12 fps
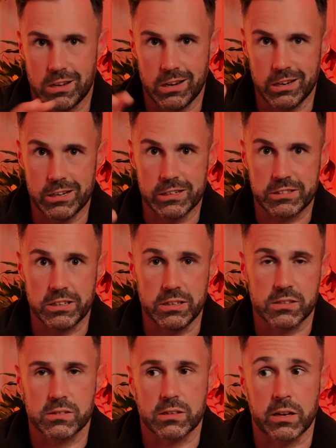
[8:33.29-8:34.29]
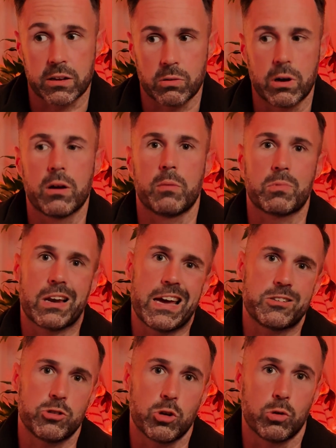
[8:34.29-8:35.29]
a little tease. It's like, oh, I'm
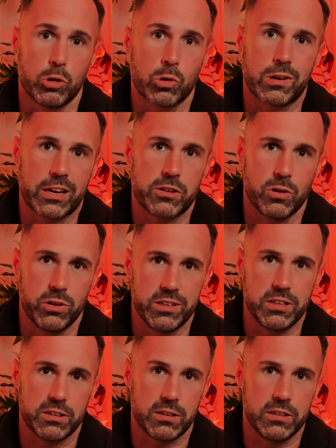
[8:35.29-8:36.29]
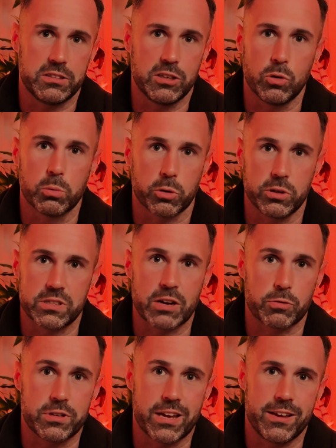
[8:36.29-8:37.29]
glad you don't look like you're eating Uber Eats
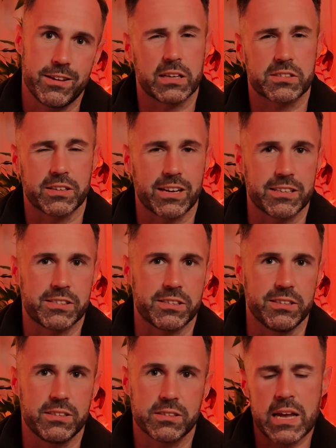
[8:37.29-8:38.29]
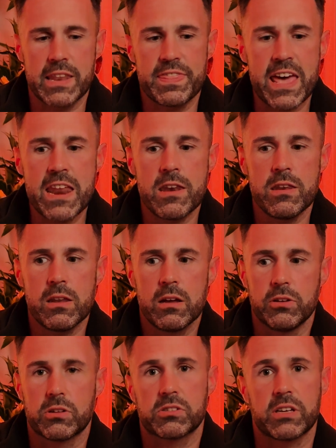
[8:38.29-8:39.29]
every day. That's a nice tease. And then
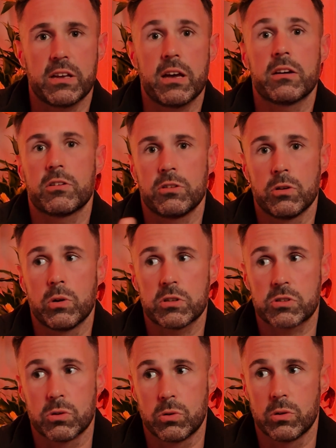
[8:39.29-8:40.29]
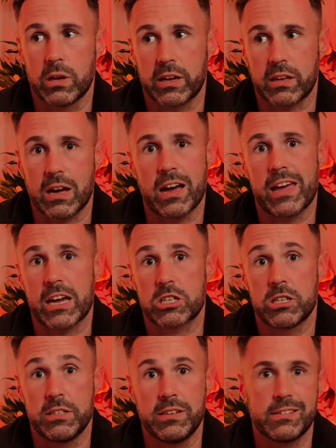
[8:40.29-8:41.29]
you could say, yeah, you know what? So like, I
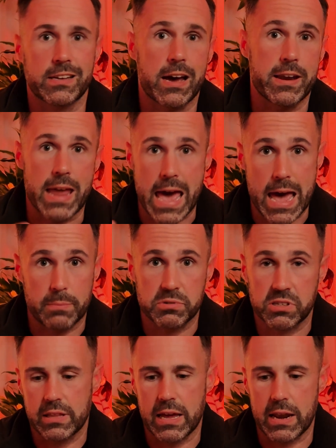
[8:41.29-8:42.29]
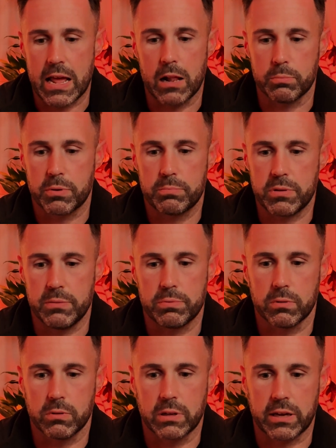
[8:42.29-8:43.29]
actually design apps that help
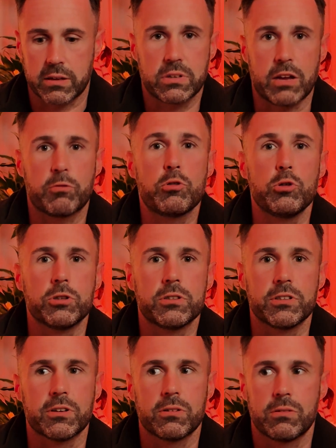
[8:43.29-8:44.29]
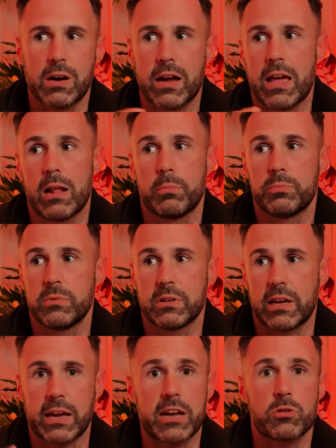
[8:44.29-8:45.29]
people like get food.
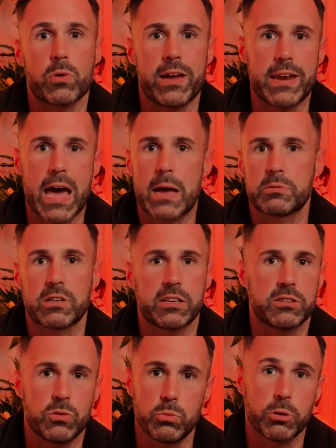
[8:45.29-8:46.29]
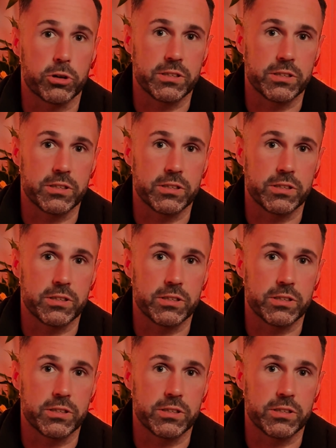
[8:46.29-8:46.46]
I create apps like the Uber